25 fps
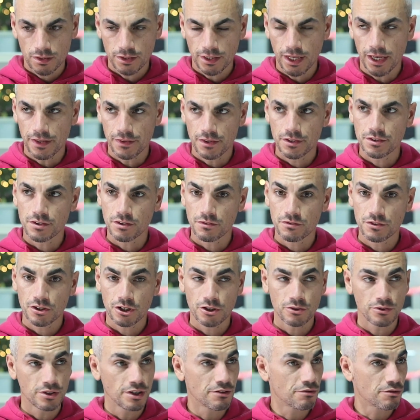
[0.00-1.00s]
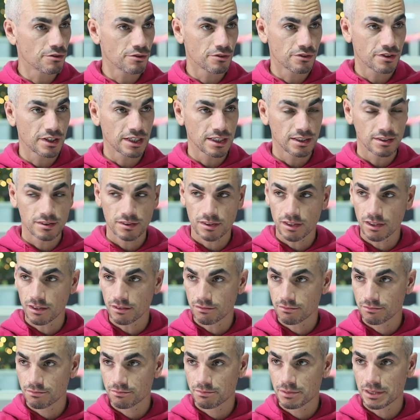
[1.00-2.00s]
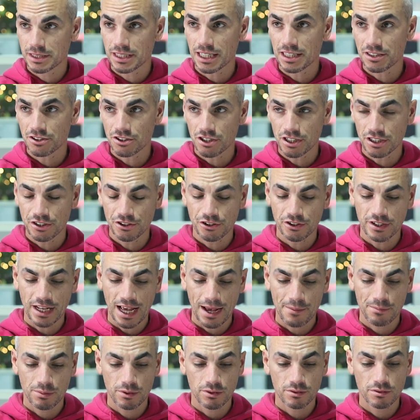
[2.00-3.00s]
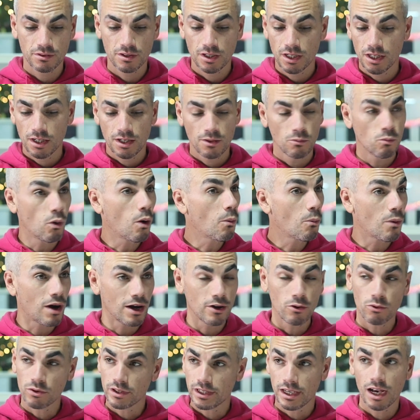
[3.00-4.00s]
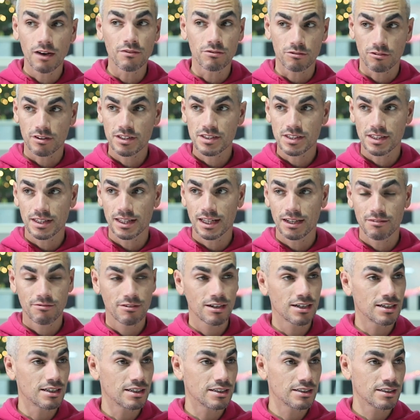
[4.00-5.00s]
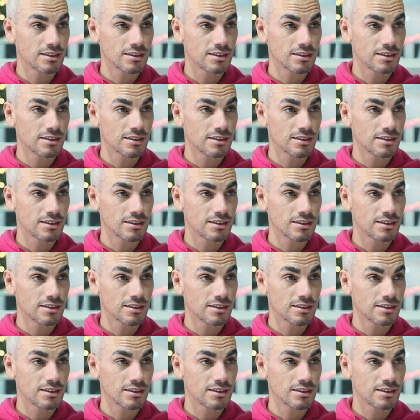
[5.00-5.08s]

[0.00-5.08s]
Yeah, there's a few different things that potentially could happen one way or the other, isn't there, really?